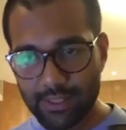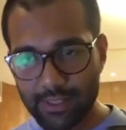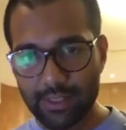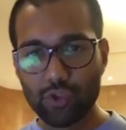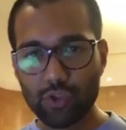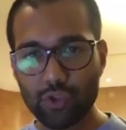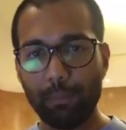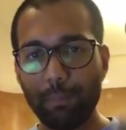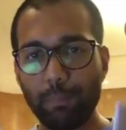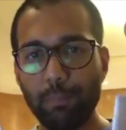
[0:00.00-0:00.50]

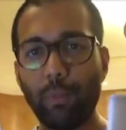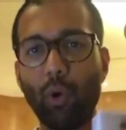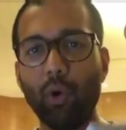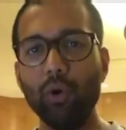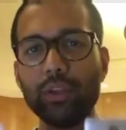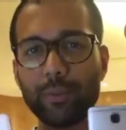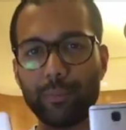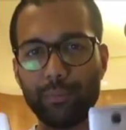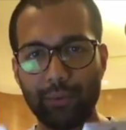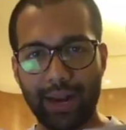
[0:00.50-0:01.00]
So
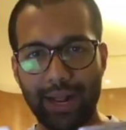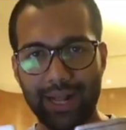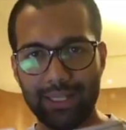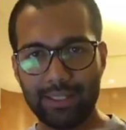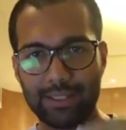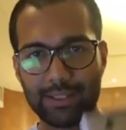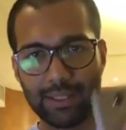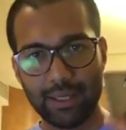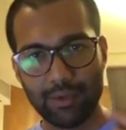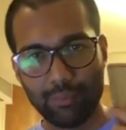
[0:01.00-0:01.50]
both
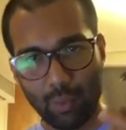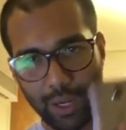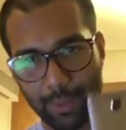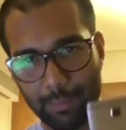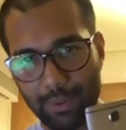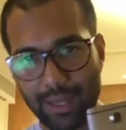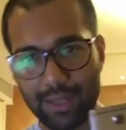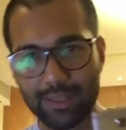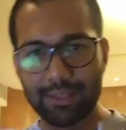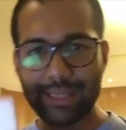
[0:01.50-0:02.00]
brands,
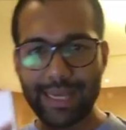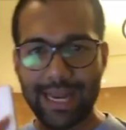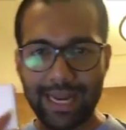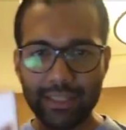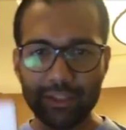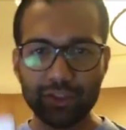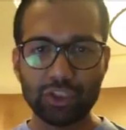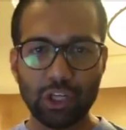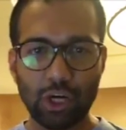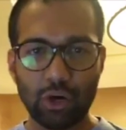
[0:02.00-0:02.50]
OnePlus
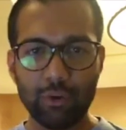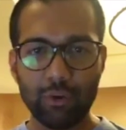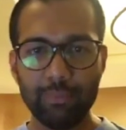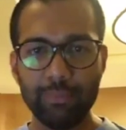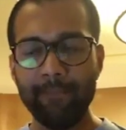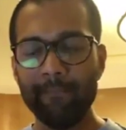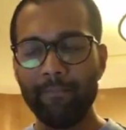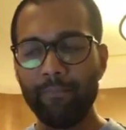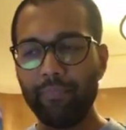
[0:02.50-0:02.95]
and Xiaomi,